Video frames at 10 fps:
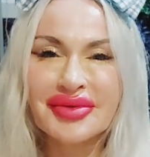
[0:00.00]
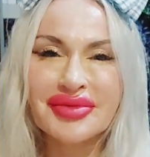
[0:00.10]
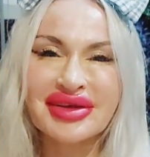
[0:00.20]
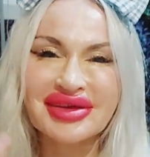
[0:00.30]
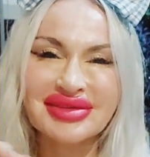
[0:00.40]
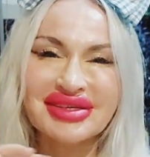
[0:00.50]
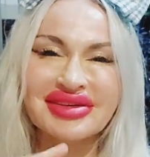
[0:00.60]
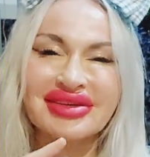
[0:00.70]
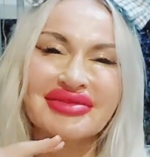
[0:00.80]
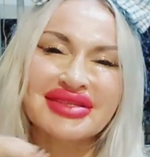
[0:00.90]
Welcome to your
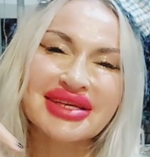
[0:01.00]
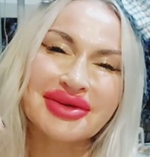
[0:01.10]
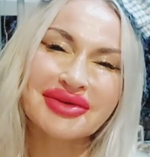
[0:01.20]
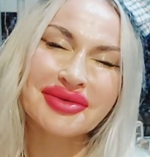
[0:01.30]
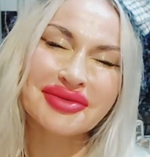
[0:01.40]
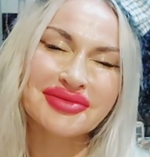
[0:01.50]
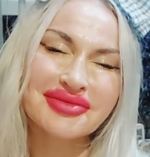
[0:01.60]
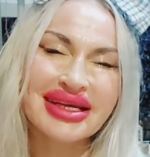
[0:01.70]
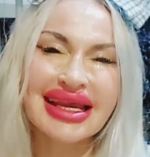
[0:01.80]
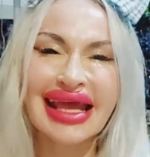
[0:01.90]
live tarot
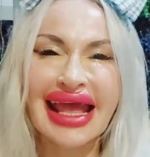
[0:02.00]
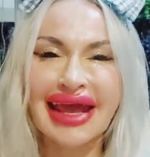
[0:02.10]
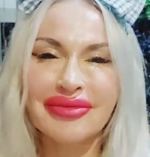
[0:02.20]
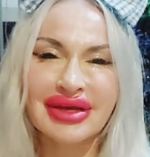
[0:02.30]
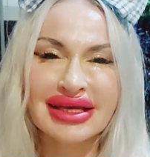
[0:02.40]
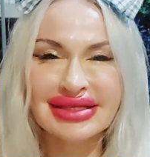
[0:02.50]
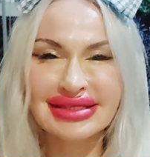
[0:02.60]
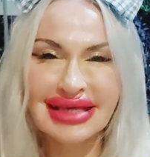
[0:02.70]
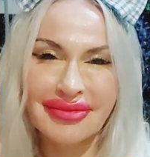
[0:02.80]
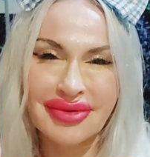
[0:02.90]
reading,
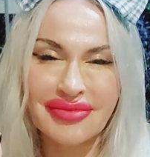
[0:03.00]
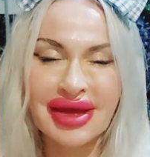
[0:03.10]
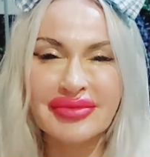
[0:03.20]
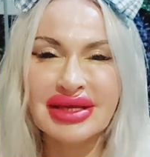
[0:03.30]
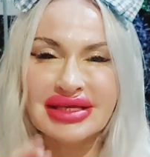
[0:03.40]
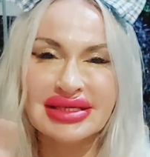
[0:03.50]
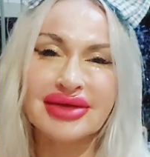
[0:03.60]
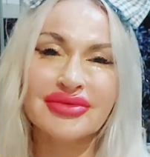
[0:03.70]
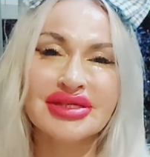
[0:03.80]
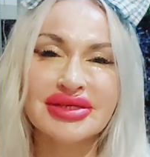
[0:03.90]
abracadabra, baby.
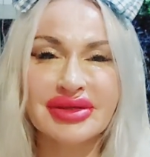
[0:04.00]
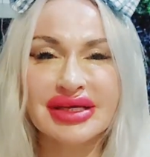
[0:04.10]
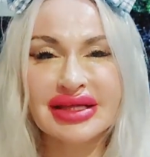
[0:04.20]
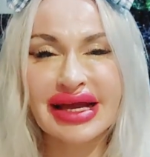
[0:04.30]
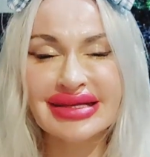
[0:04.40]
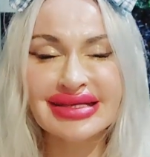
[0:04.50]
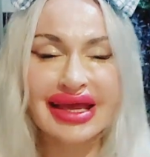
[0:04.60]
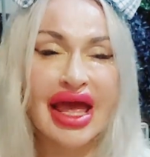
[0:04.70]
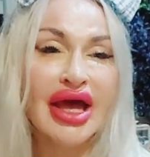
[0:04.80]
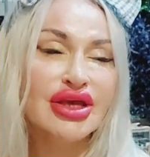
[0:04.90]
Tonight we're doing the classic.
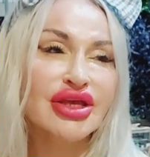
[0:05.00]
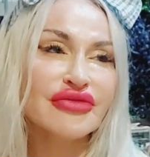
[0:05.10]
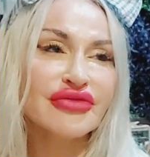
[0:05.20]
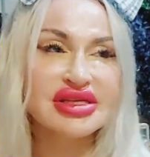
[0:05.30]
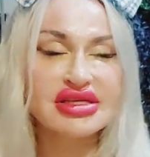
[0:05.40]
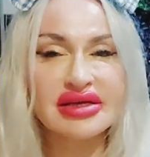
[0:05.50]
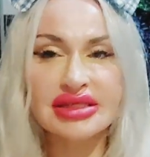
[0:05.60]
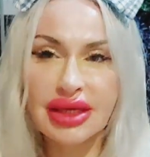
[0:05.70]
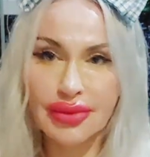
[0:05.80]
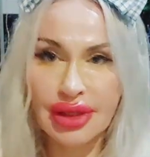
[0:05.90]
You've recessed
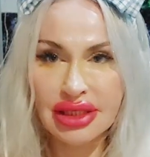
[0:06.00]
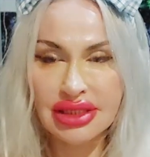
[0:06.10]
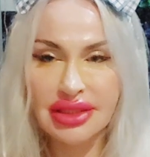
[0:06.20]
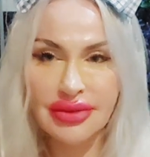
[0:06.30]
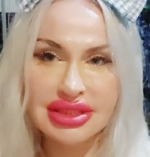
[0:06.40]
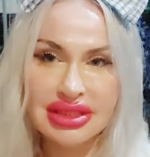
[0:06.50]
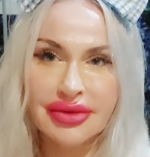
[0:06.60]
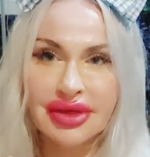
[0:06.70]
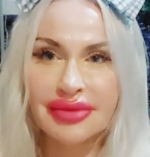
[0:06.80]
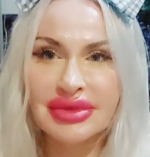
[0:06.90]
them. We're going to see what is
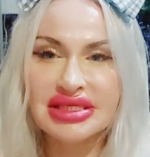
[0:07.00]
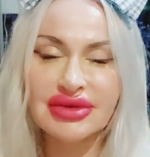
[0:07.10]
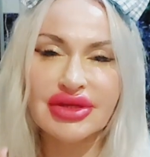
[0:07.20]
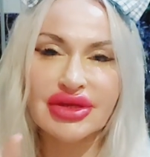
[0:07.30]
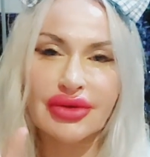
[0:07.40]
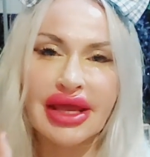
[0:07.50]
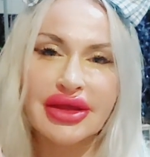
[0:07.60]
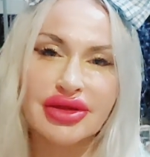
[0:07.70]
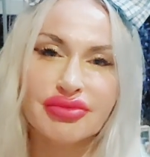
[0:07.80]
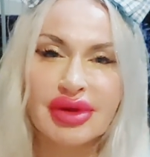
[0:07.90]
going on between you
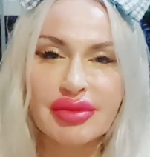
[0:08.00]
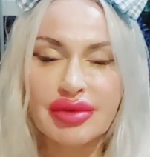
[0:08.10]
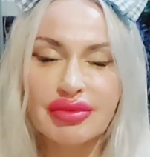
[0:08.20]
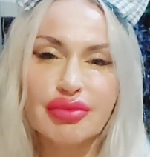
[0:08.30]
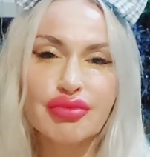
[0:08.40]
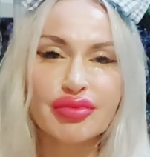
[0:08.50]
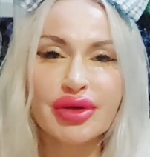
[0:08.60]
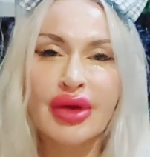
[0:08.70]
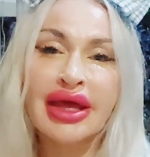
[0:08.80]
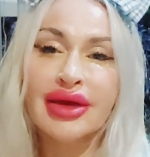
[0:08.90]
and your baby, my boo-boo,
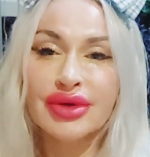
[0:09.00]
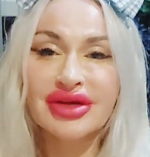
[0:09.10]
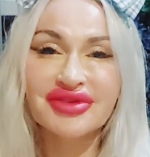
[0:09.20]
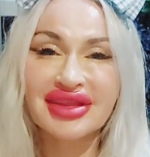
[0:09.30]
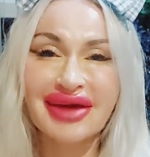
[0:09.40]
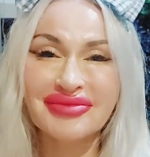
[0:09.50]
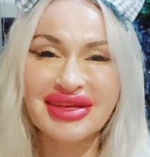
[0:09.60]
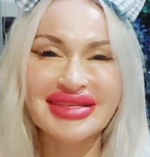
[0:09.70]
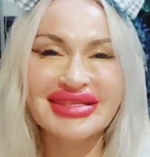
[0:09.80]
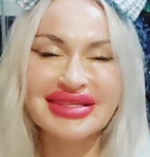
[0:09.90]
whatever that
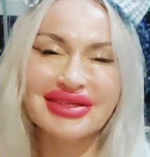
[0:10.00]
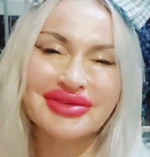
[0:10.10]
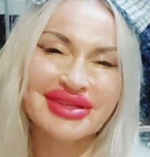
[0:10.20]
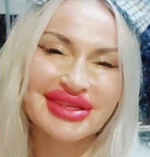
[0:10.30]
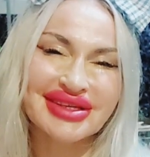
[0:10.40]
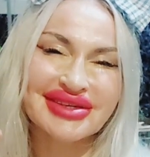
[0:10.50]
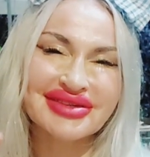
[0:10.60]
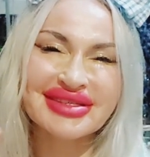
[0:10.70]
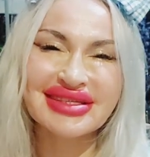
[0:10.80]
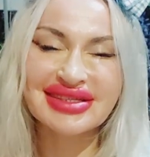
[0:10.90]
means to you.
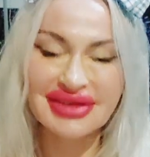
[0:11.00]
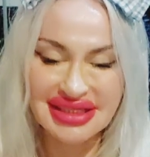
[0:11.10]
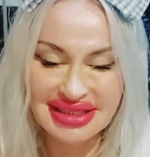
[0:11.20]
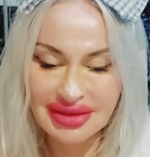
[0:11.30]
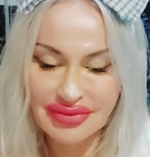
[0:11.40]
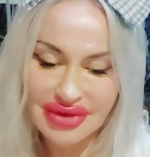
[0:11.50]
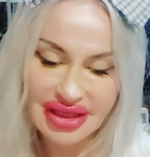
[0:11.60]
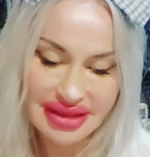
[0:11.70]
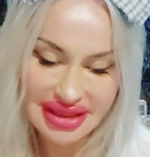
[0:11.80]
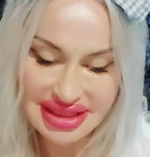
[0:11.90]
Situationship,
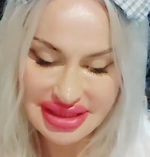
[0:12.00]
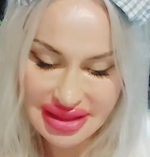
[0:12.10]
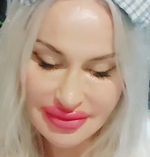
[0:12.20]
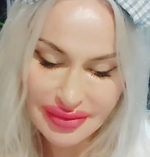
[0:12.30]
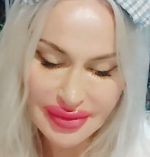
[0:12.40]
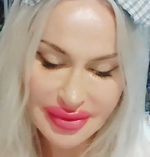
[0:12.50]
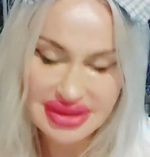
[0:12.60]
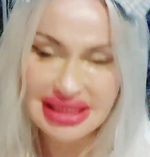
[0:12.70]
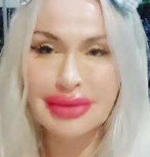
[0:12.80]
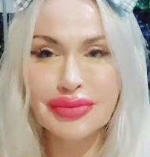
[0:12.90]
relationship, bumble
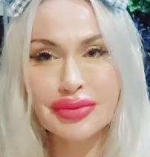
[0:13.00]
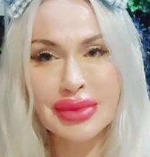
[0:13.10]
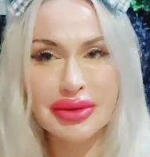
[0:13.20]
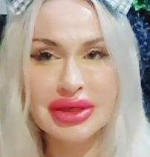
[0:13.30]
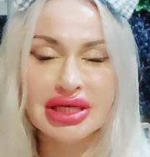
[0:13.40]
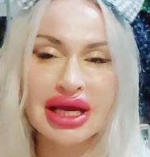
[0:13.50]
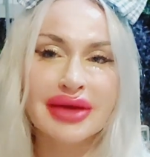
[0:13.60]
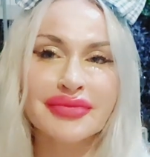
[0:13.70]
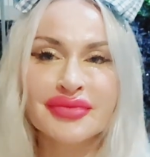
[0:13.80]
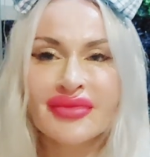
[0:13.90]
date, mirror
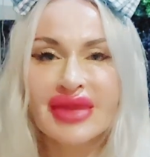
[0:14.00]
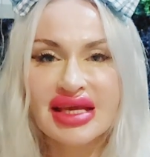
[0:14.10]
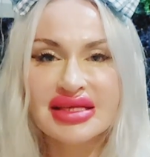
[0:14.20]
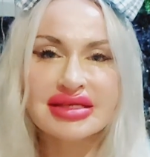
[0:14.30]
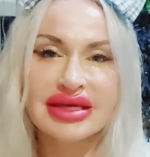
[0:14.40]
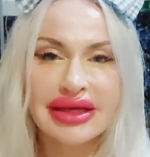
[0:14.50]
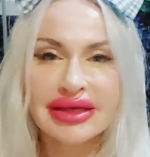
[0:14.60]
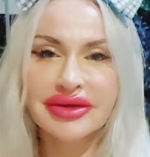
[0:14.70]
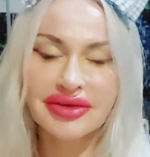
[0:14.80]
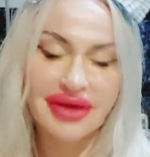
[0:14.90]
jam, snake in
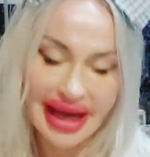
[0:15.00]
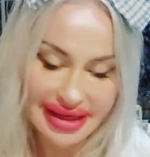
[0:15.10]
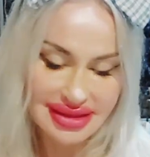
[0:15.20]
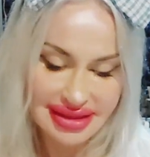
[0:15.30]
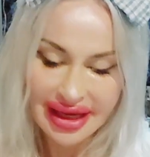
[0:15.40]
the grass.